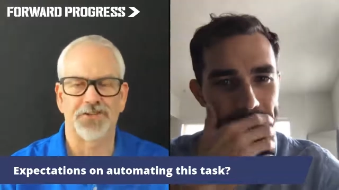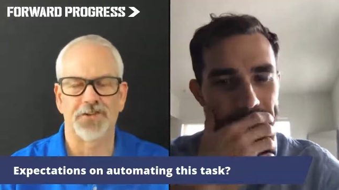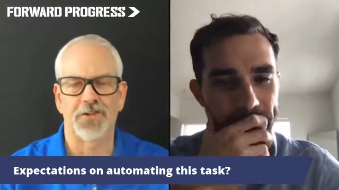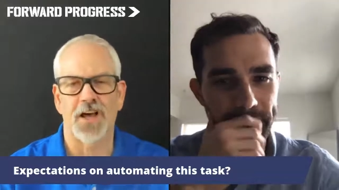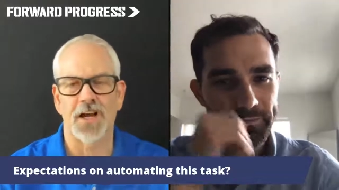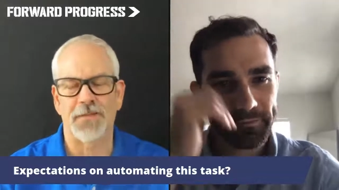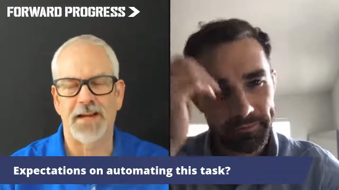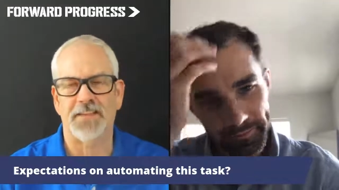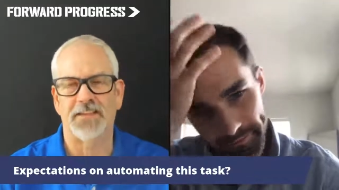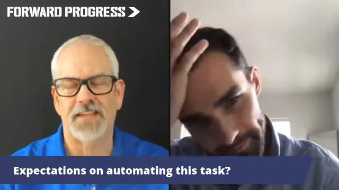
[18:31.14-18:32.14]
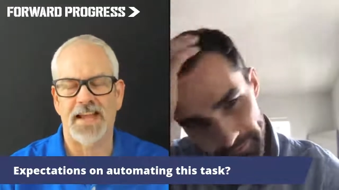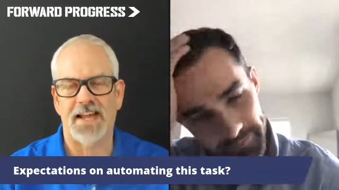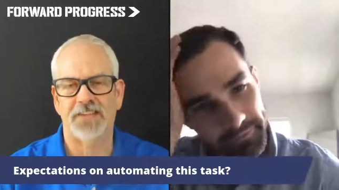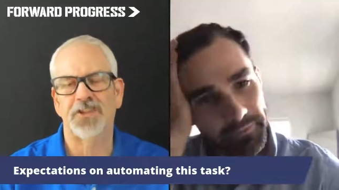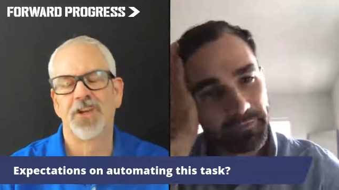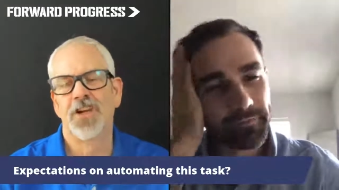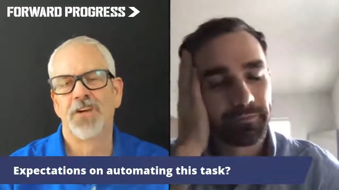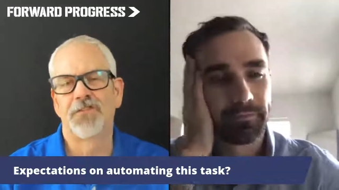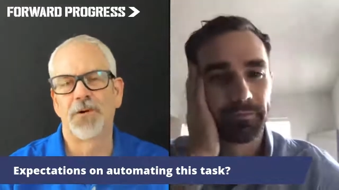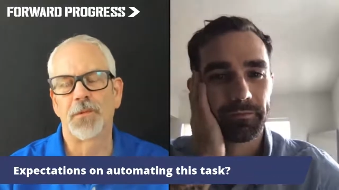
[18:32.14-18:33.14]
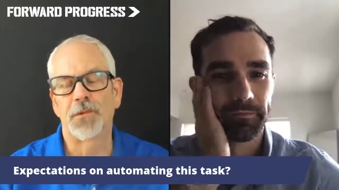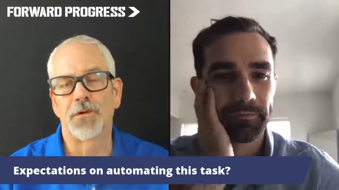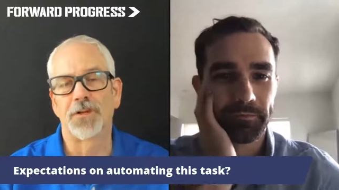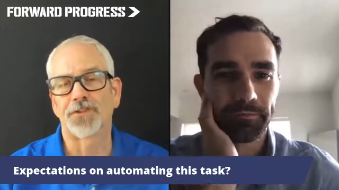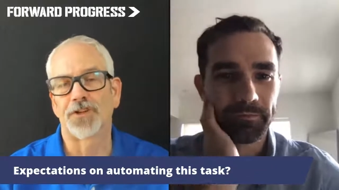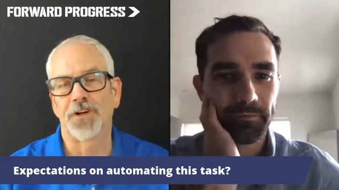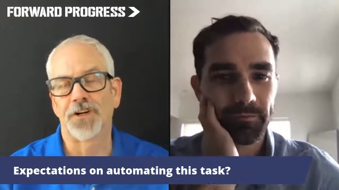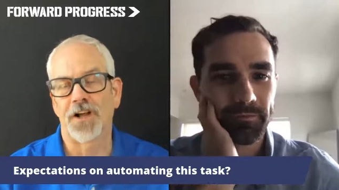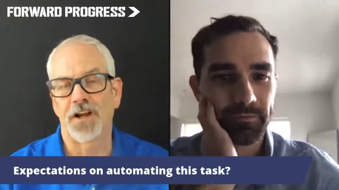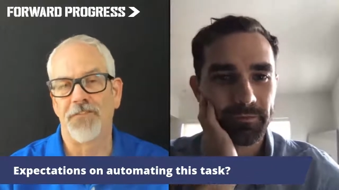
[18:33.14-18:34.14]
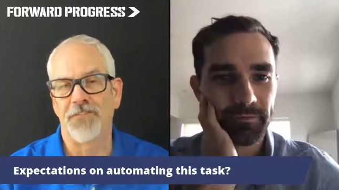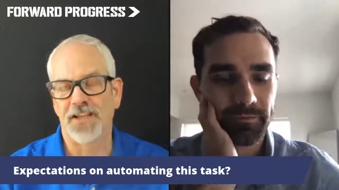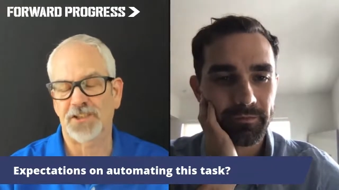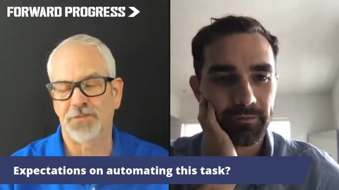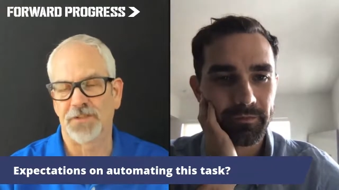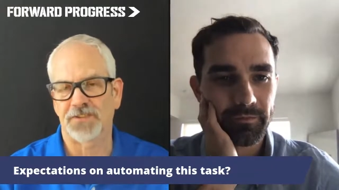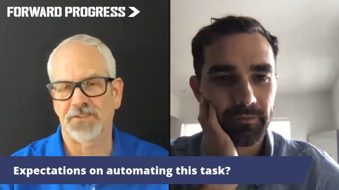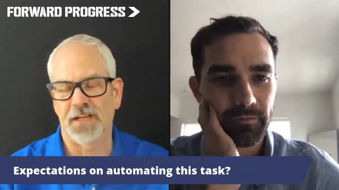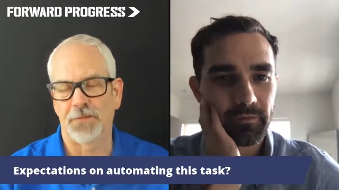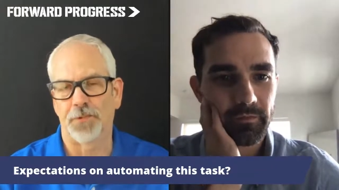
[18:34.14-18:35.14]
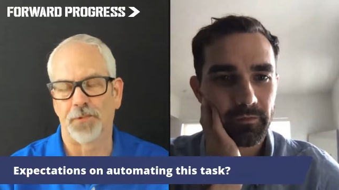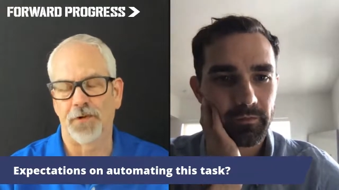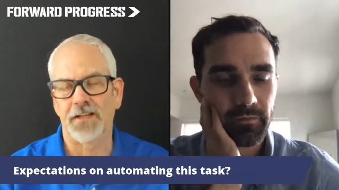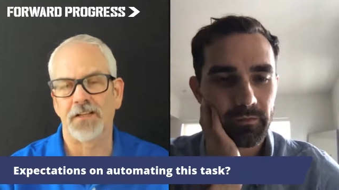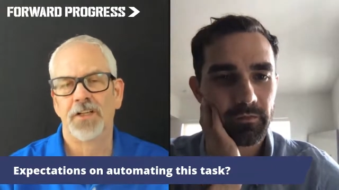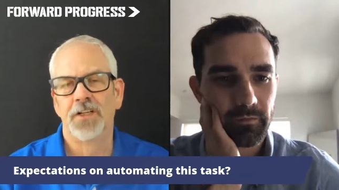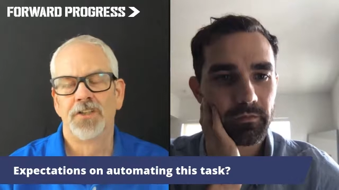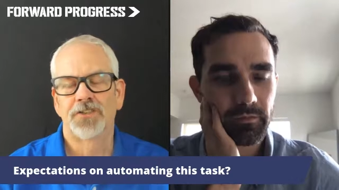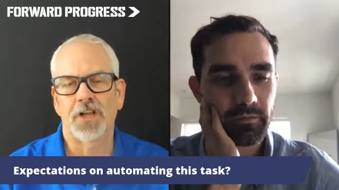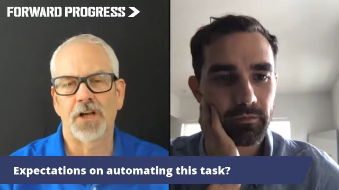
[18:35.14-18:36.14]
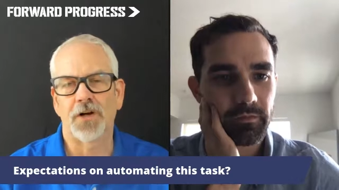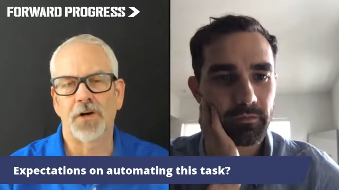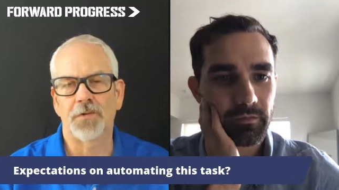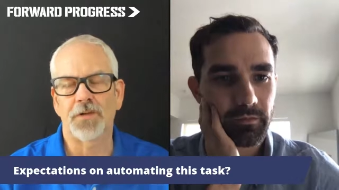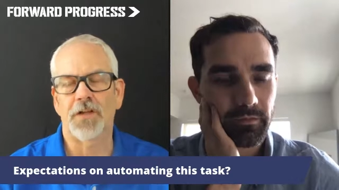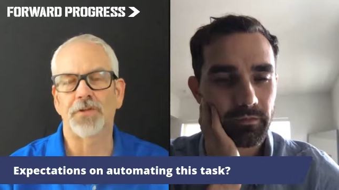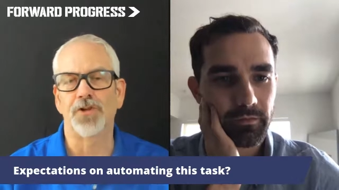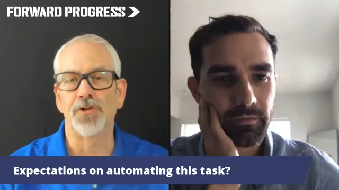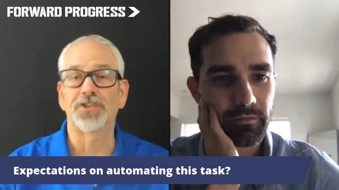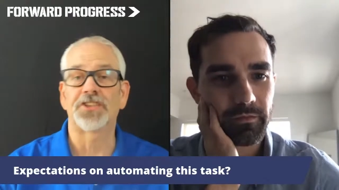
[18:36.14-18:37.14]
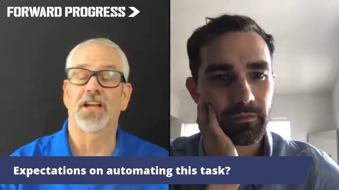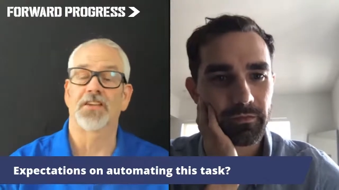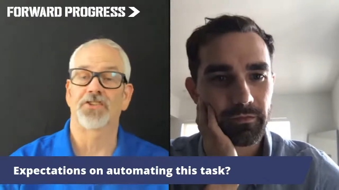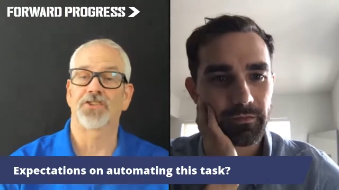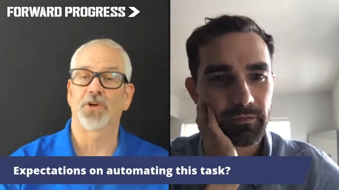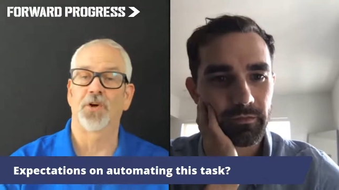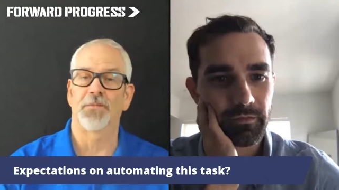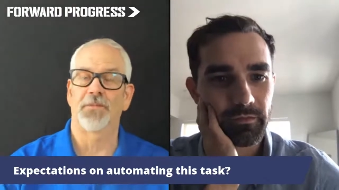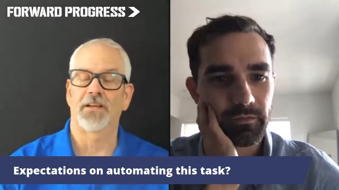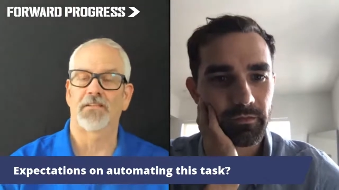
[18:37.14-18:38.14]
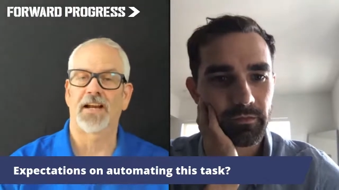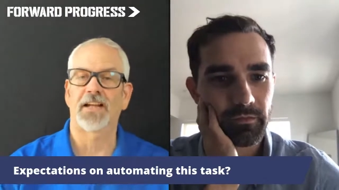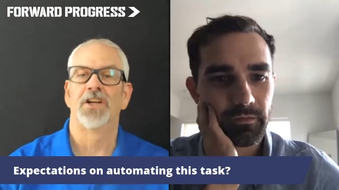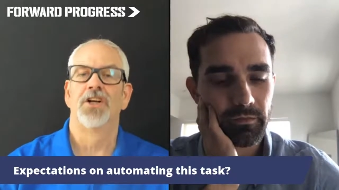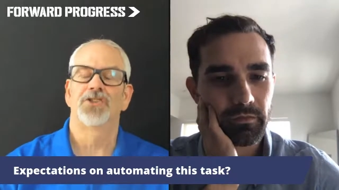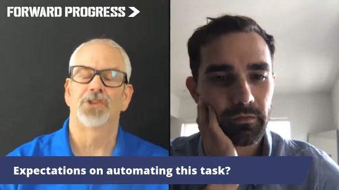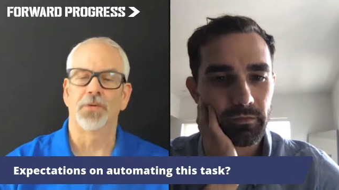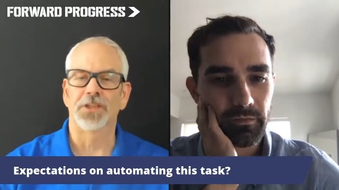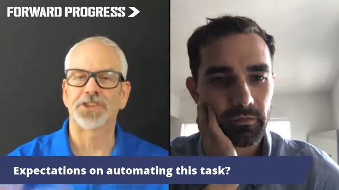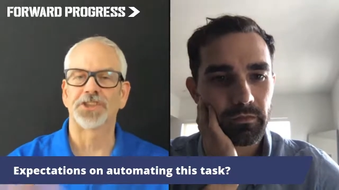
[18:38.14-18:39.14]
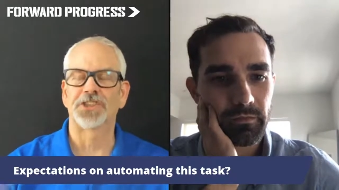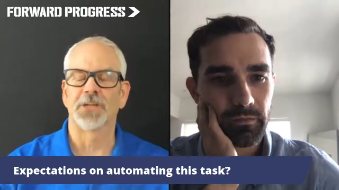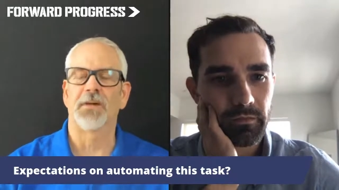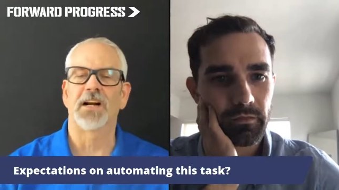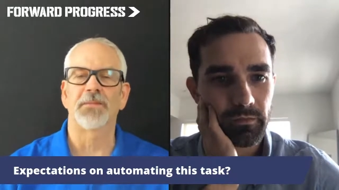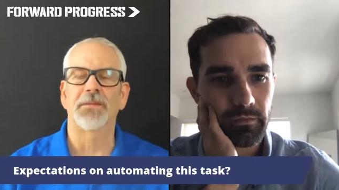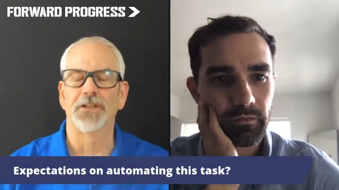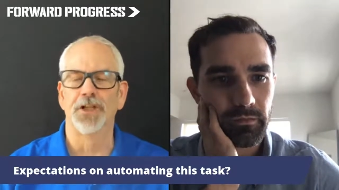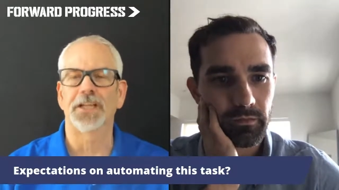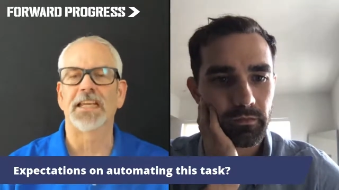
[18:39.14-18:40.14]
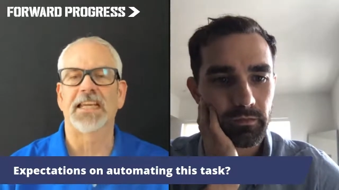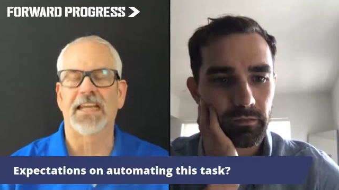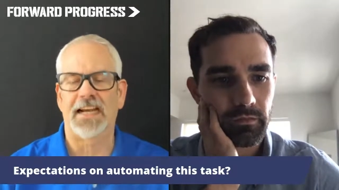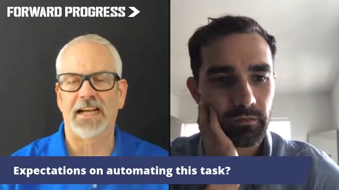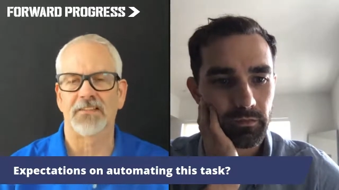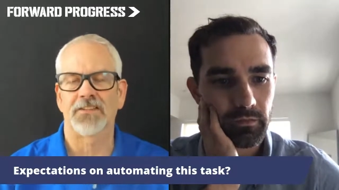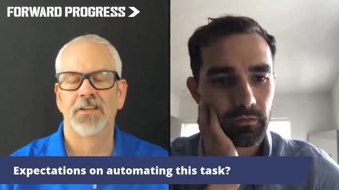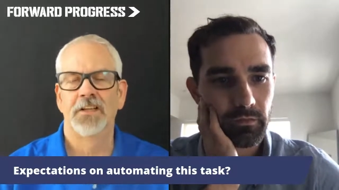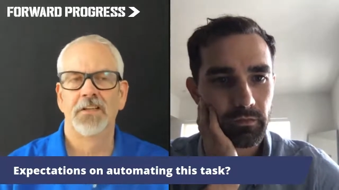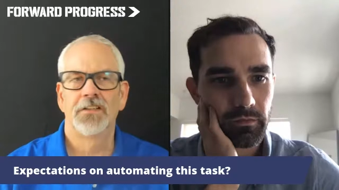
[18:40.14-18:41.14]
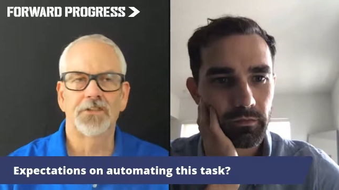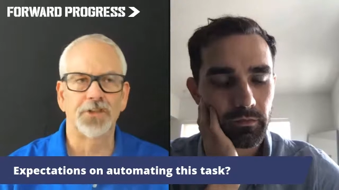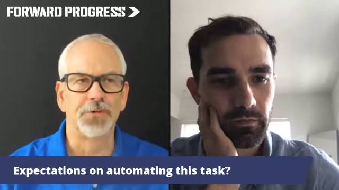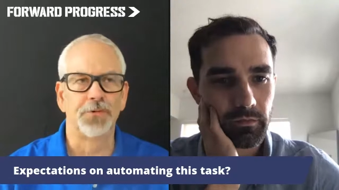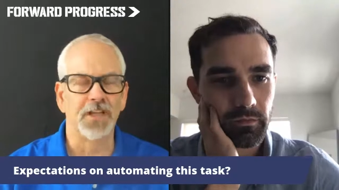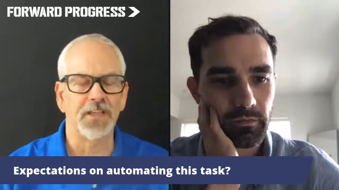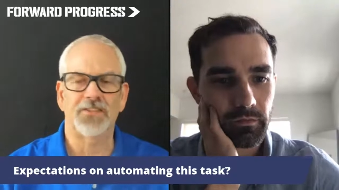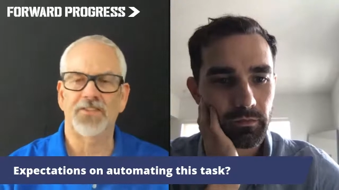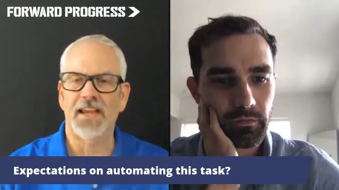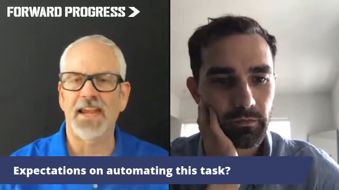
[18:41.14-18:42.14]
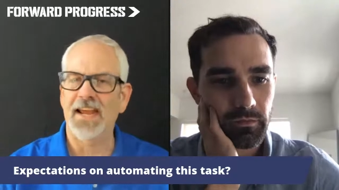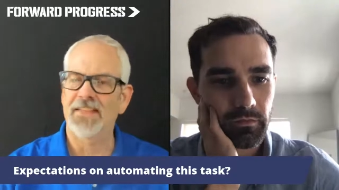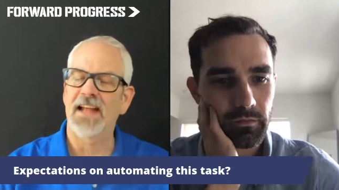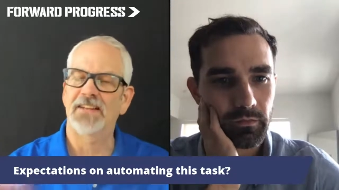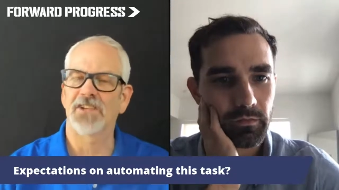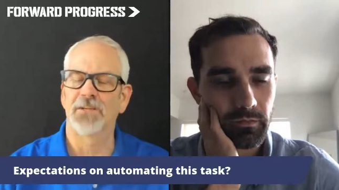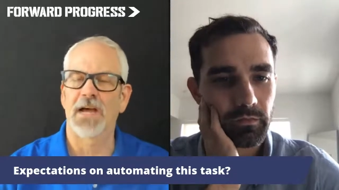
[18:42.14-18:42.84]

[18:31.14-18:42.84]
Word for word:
Speaker 1: on automating the task from a return on investment standpoint. So, uh, you sell this equipment, right? So, what should somebody be looking at to really say, hey, that's in my